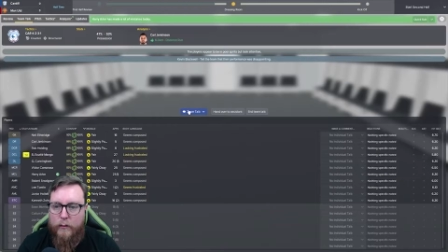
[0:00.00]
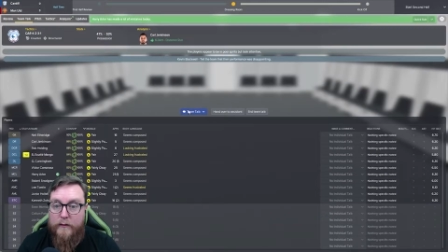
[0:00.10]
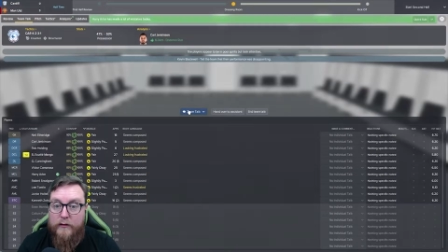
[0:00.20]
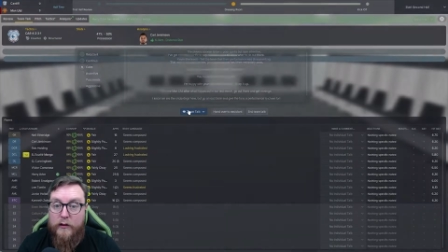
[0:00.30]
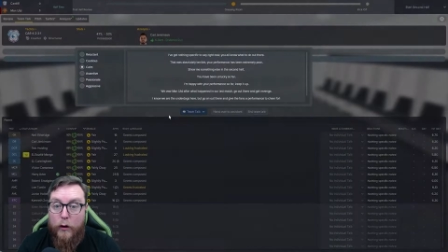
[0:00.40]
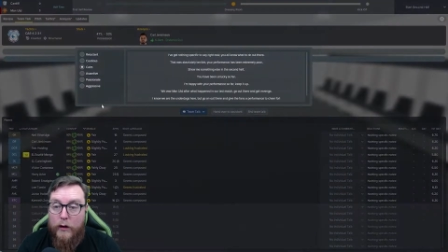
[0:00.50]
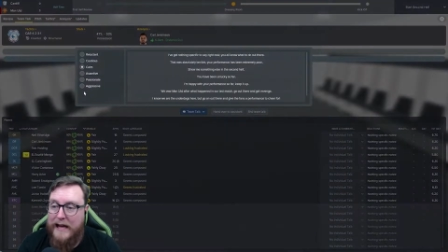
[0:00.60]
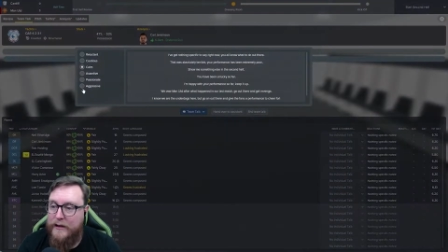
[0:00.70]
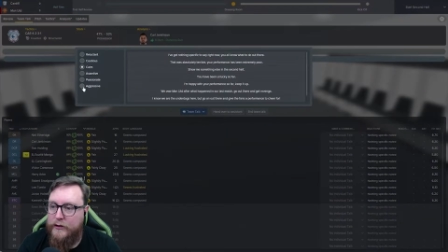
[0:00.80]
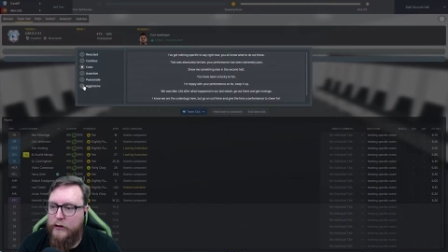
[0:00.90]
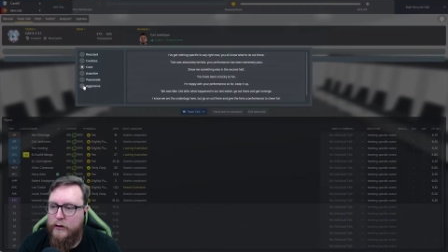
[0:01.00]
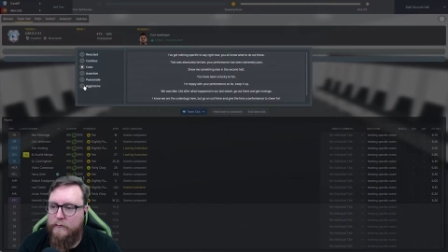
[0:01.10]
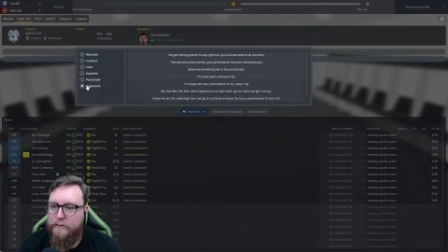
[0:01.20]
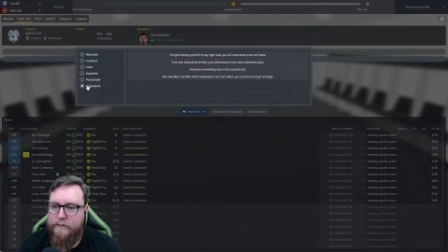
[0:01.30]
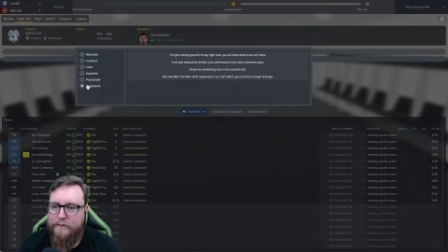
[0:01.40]
We've not had a shot.
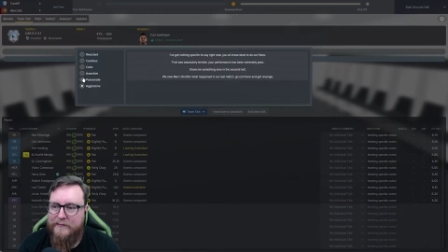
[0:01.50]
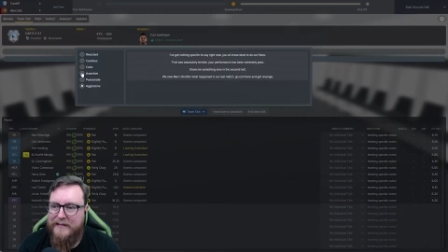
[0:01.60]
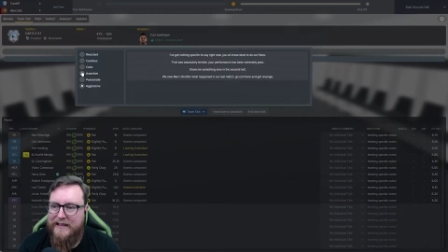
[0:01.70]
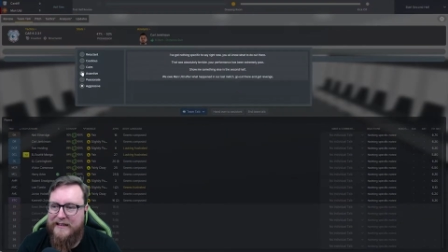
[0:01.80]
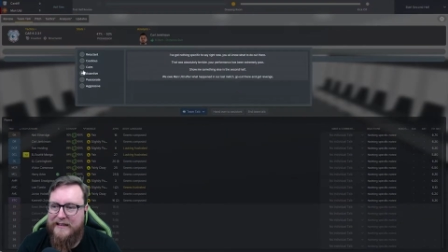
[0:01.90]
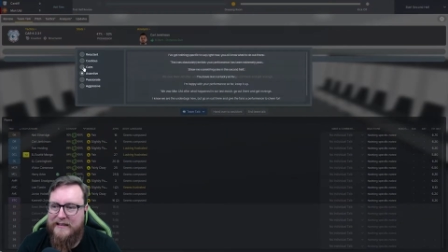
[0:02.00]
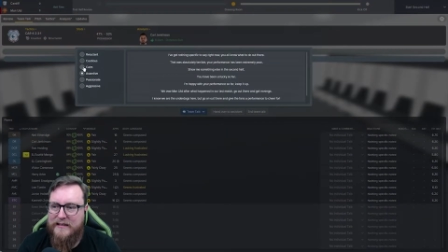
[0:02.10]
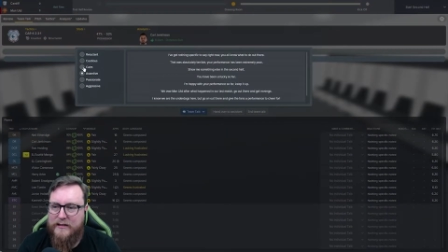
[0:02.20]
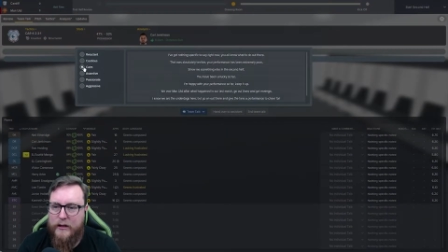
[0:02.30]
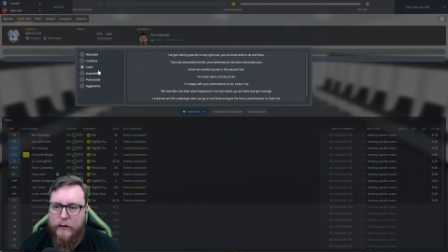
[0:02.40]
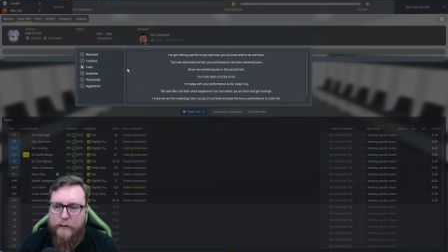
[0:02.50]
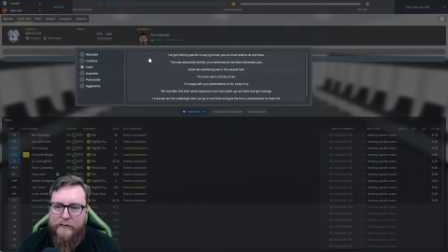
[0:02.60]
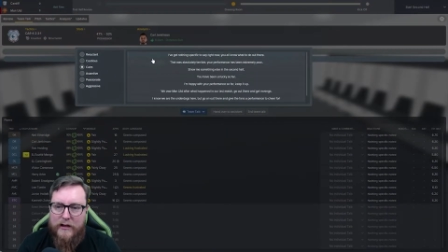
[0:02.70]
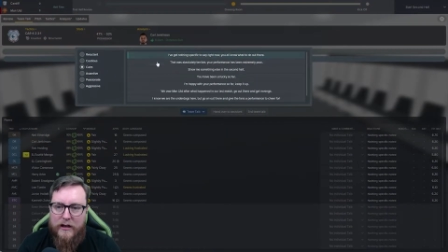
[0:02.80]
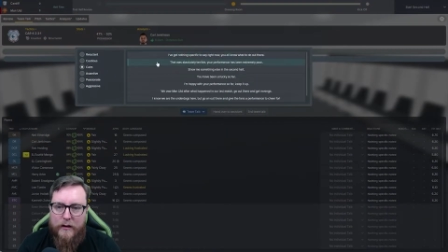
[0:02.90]
Let's just go
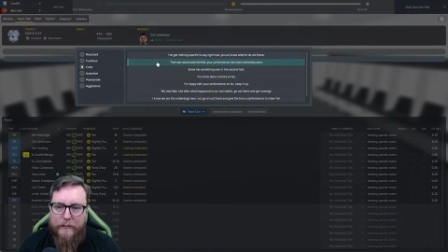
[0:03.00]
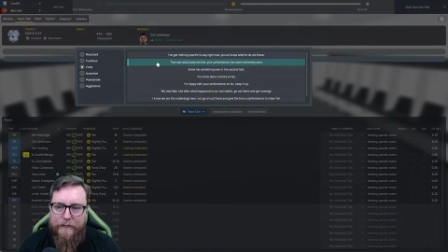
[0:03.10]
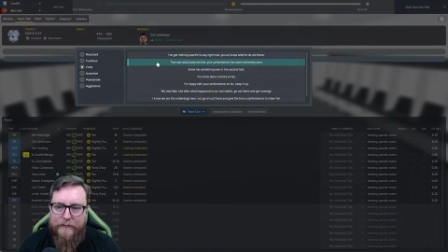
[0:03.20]
calm.